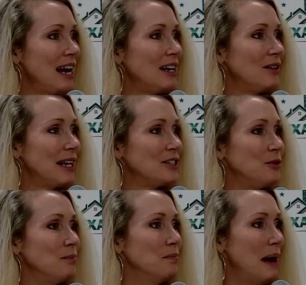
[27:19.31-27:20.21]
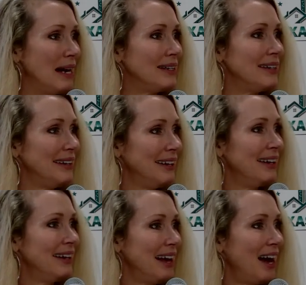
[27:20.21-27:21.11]
I don't like to bet
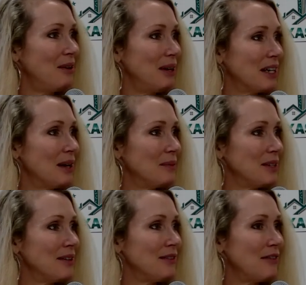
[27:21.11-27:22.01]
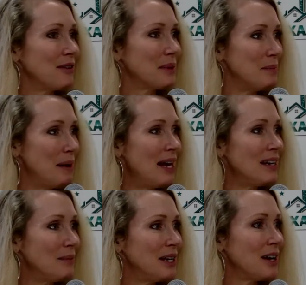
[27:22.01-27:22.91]
when it comes, if I'm going to bet,
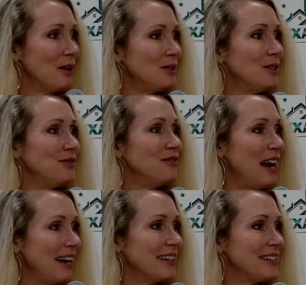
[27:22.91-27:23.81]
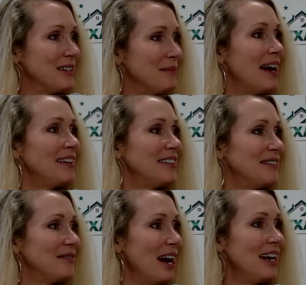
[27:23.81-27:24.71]
I'm going to go to Vegas to bet,
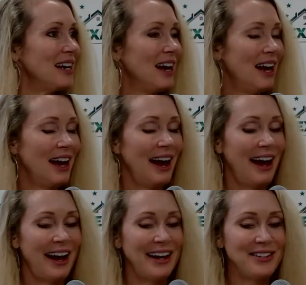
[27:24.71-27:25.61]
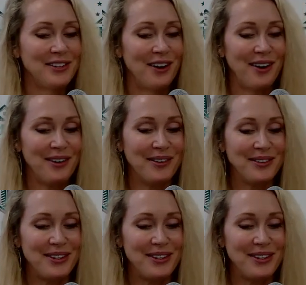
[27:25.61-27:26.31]
right? So